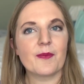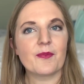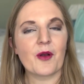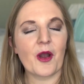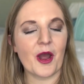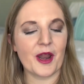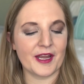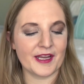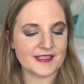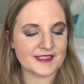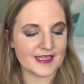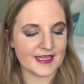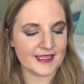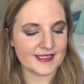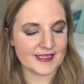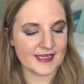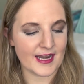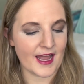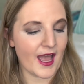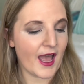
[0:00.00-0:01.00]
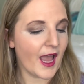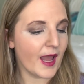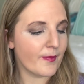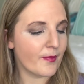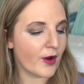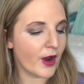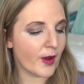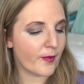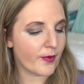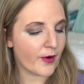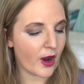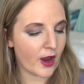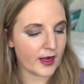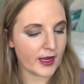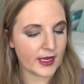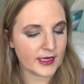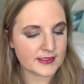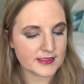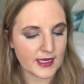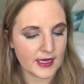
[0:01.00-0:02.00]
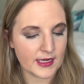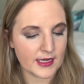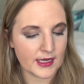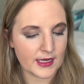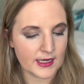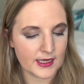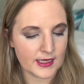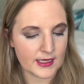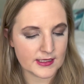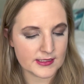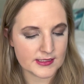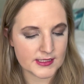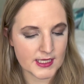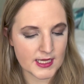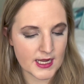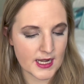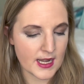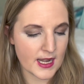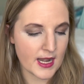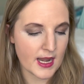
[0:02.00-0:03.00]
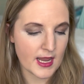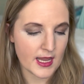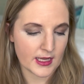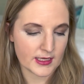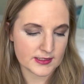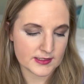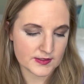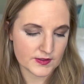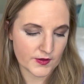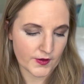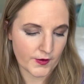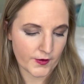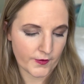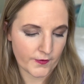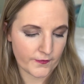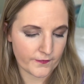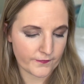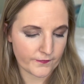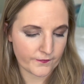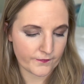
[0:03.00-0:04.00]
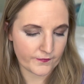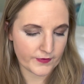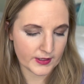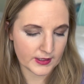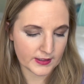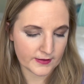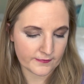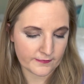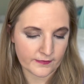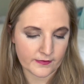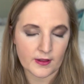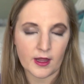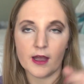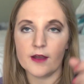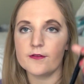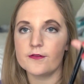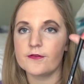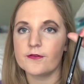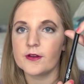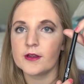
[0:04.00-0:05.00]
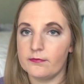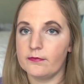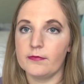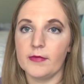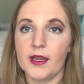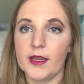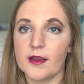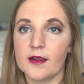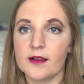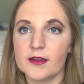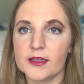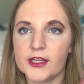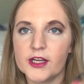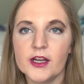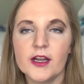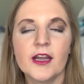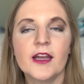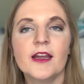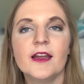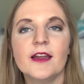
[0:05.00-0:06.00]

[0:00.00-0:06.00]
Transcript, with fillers: product is an eyebrow product and it is the NYX Fill and Fluff in Clear.